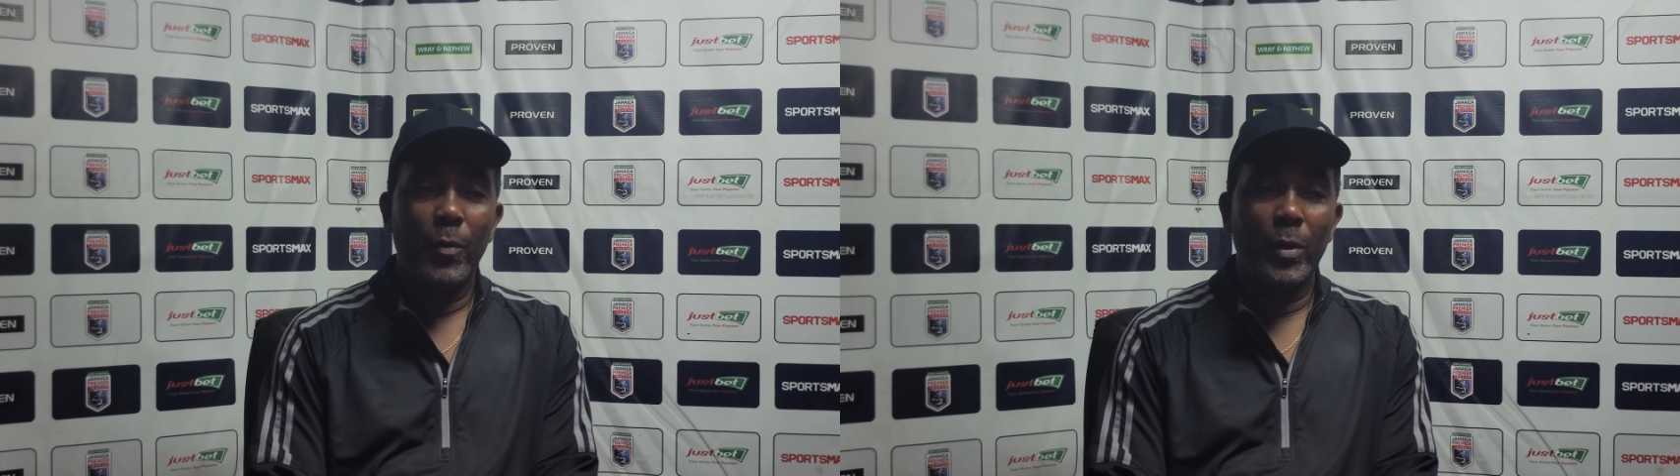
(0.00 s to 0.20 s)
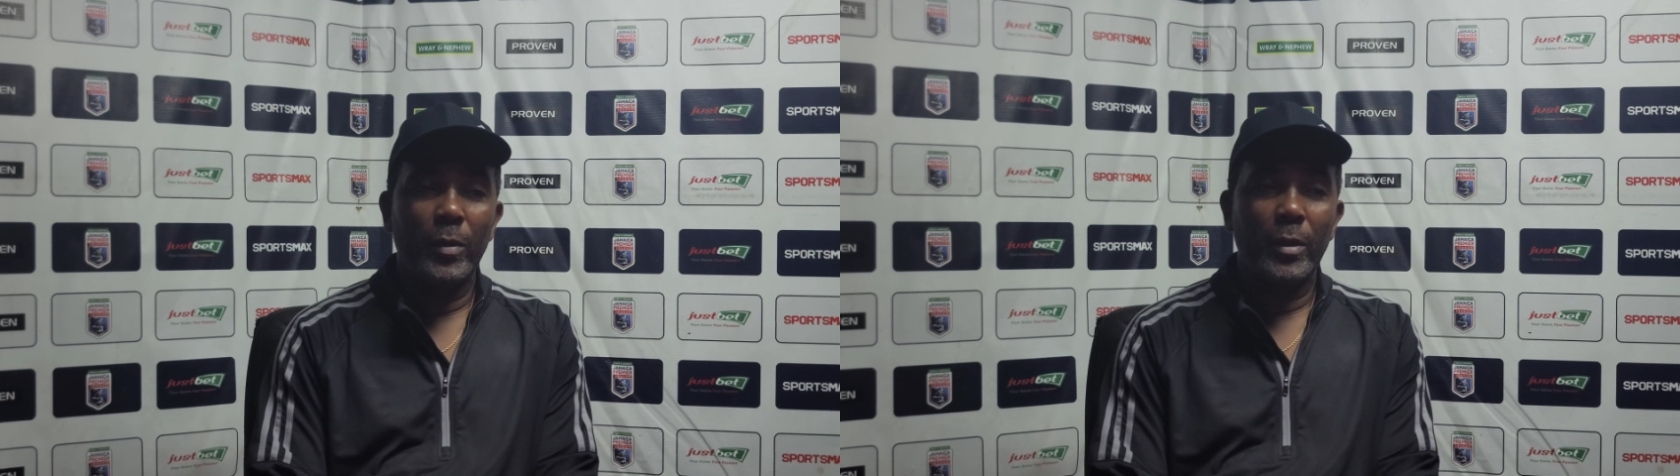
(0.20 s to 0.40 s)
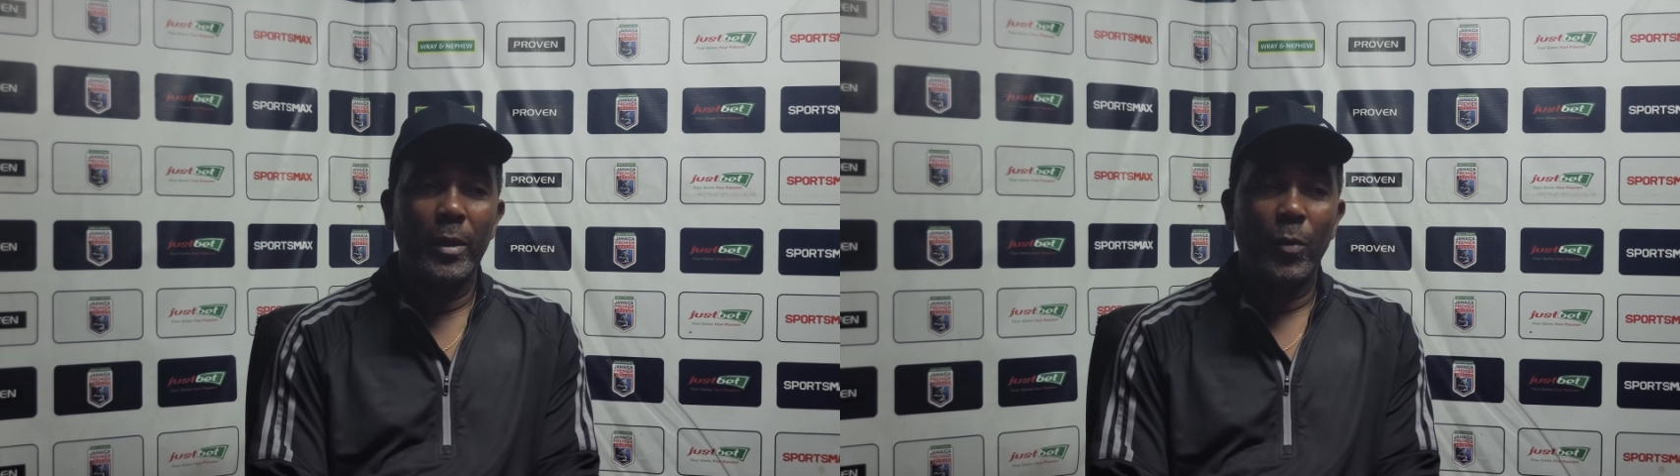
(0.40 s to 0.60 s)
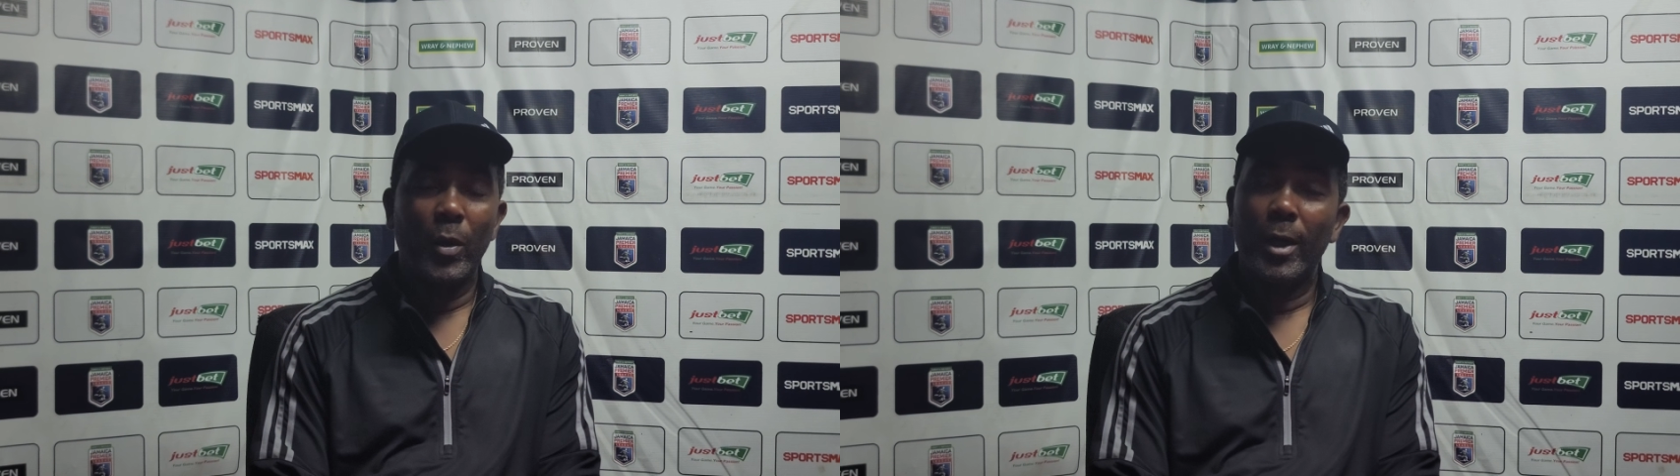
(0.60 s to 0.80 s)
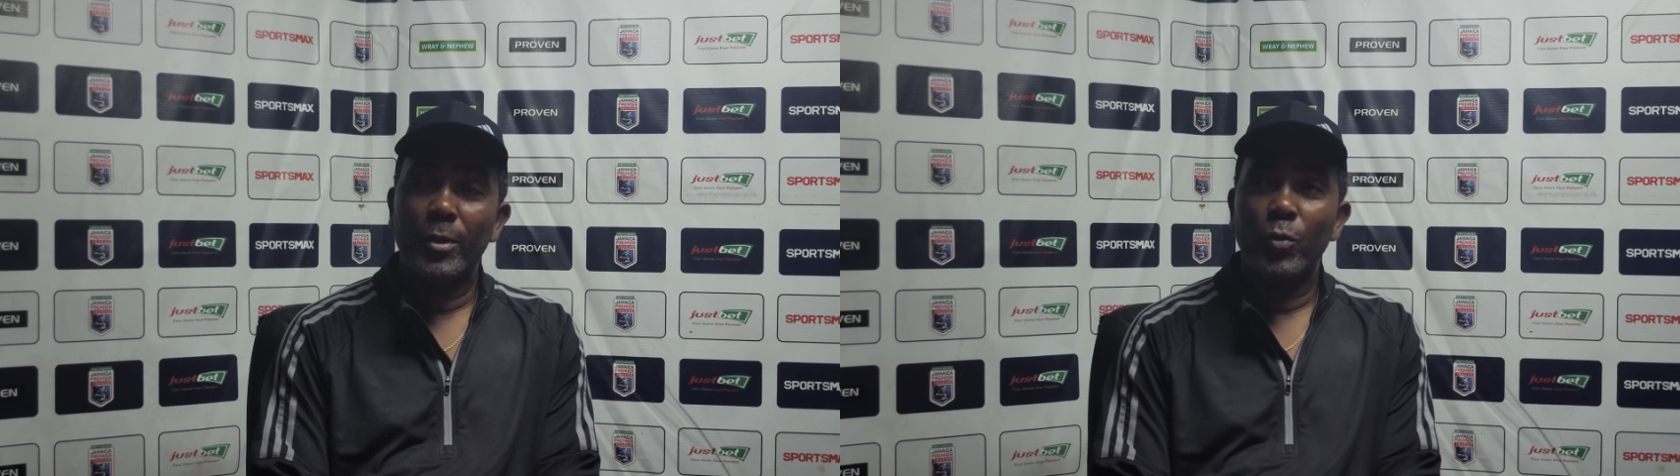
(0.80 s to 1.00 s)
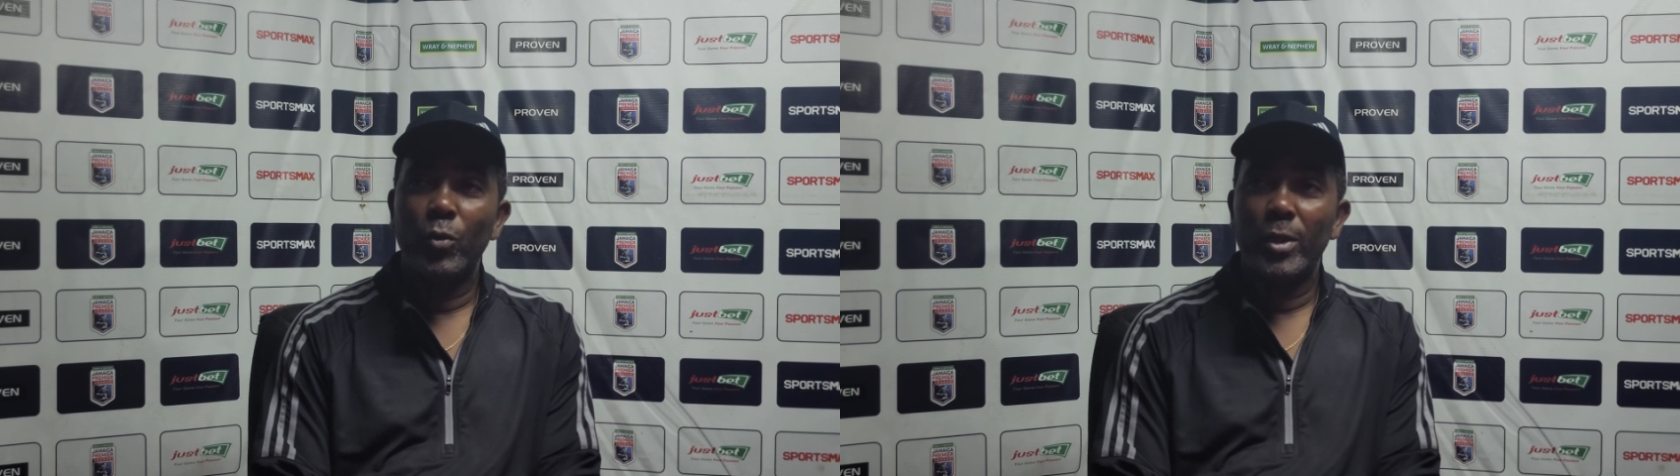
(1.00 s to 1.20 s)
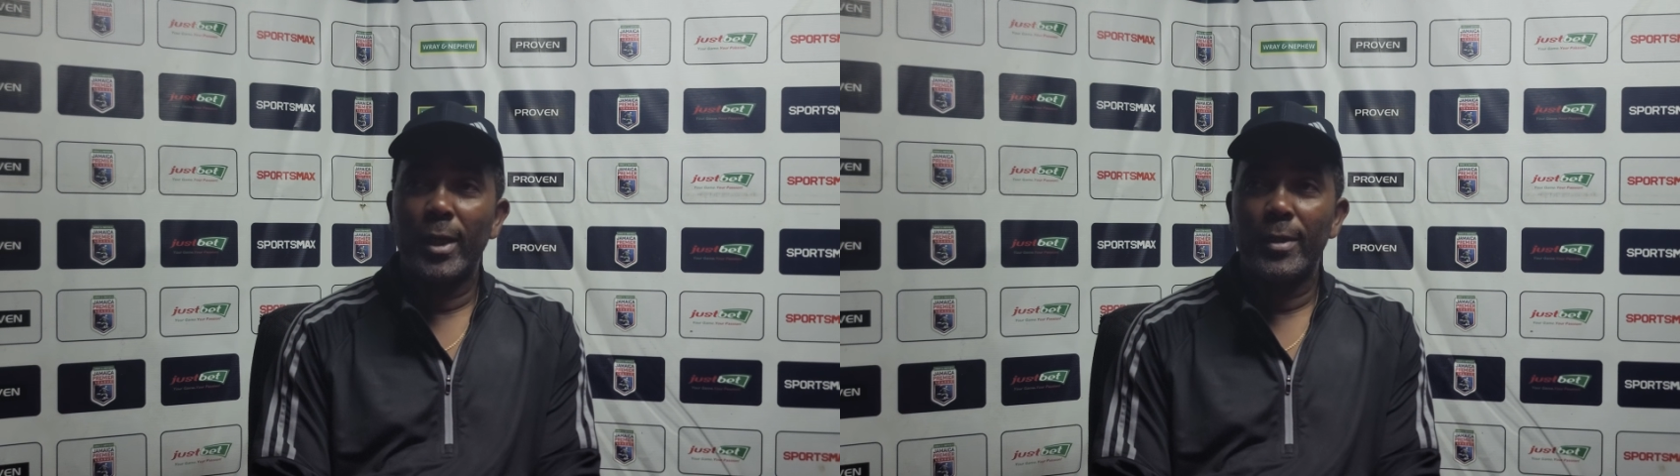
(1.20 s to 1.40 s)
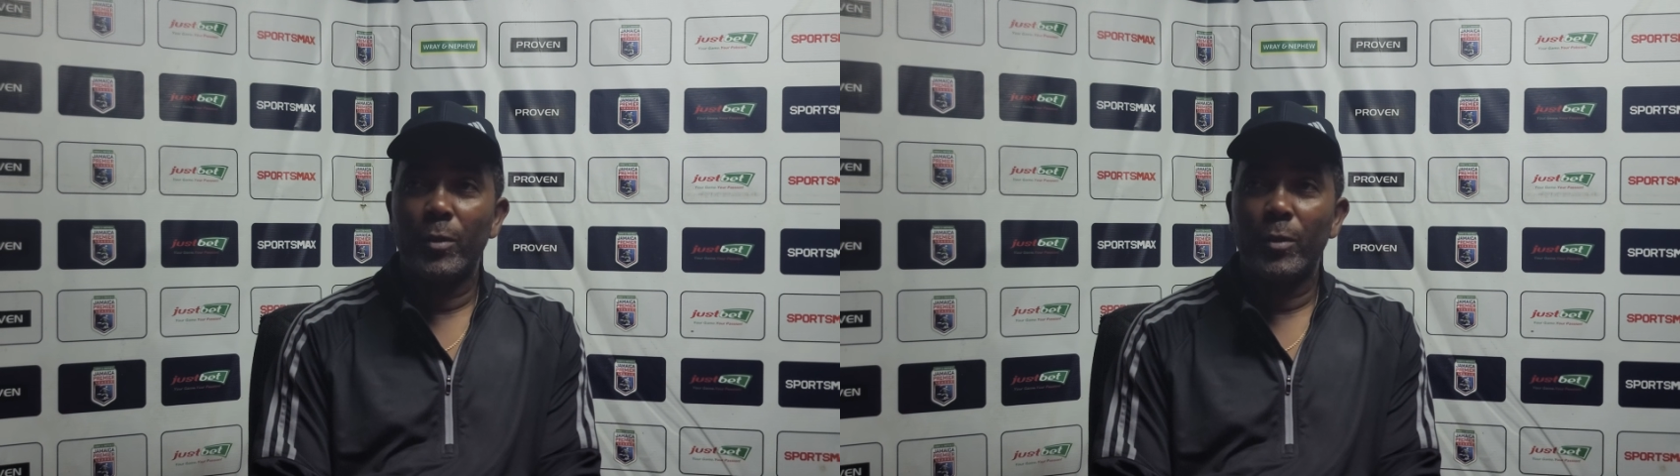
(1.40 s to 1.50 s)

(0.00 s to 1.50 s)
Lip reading: we think we got 2 chances